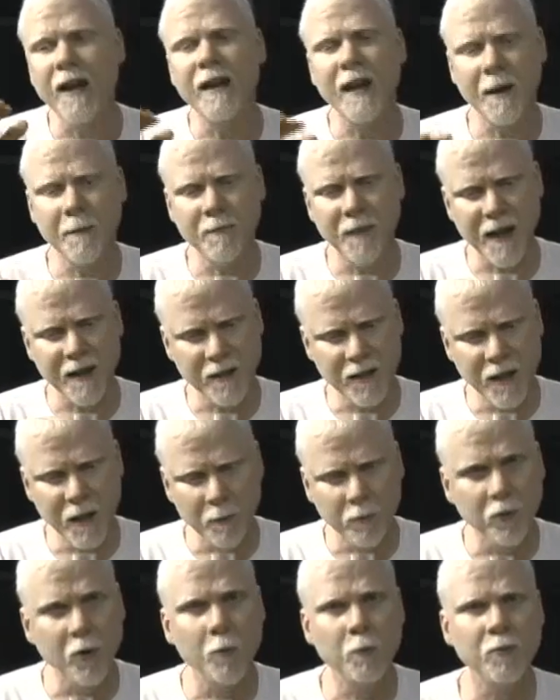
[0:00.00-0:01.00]
yep, that's the
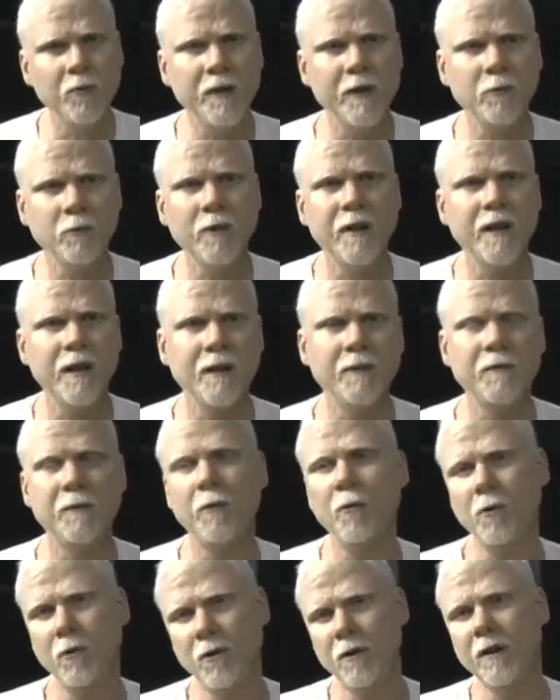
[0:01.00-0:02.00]
appropriate reading
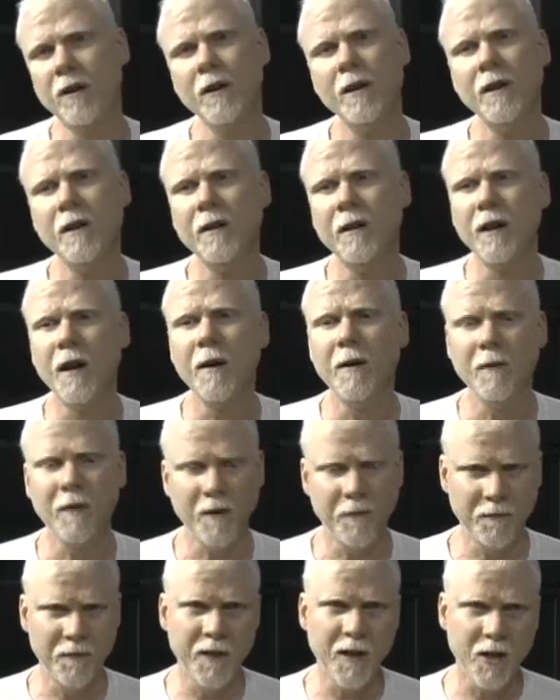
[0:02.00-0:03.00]
for
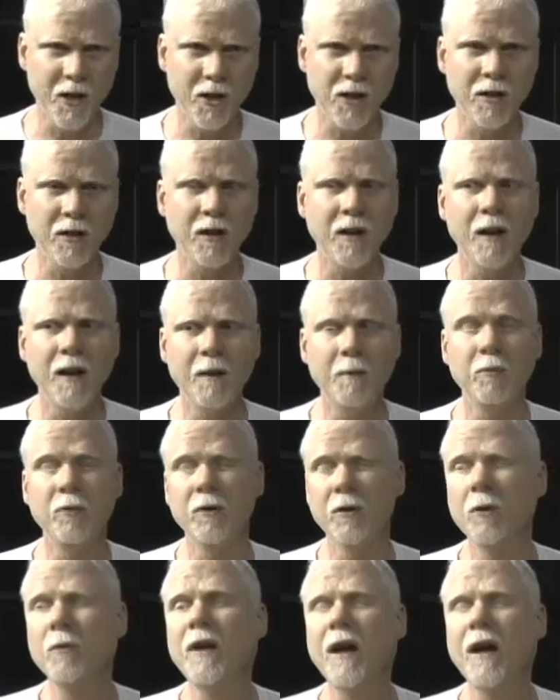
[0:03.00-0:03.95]
a finished uh, brew.